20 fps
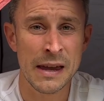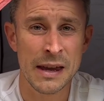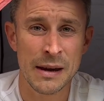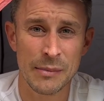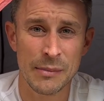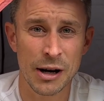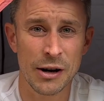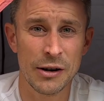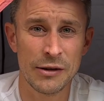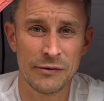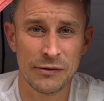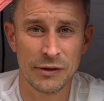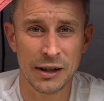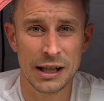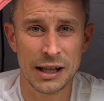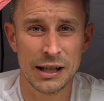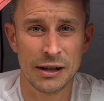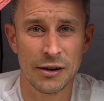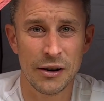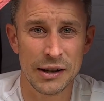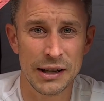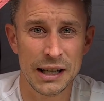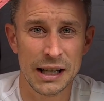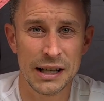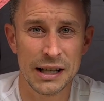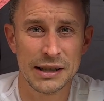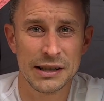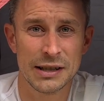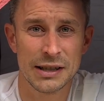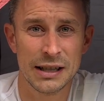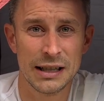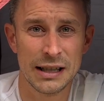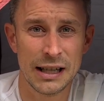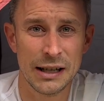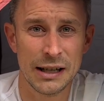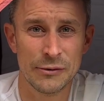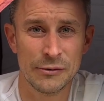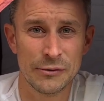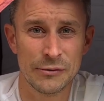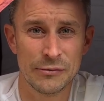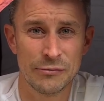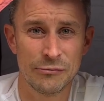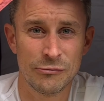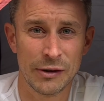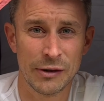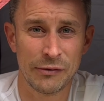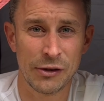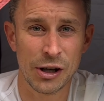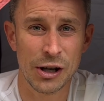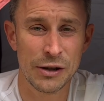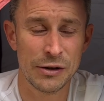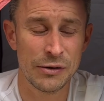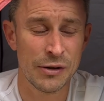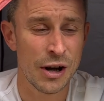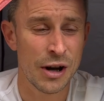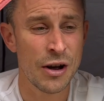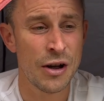But hopefully you like this little review.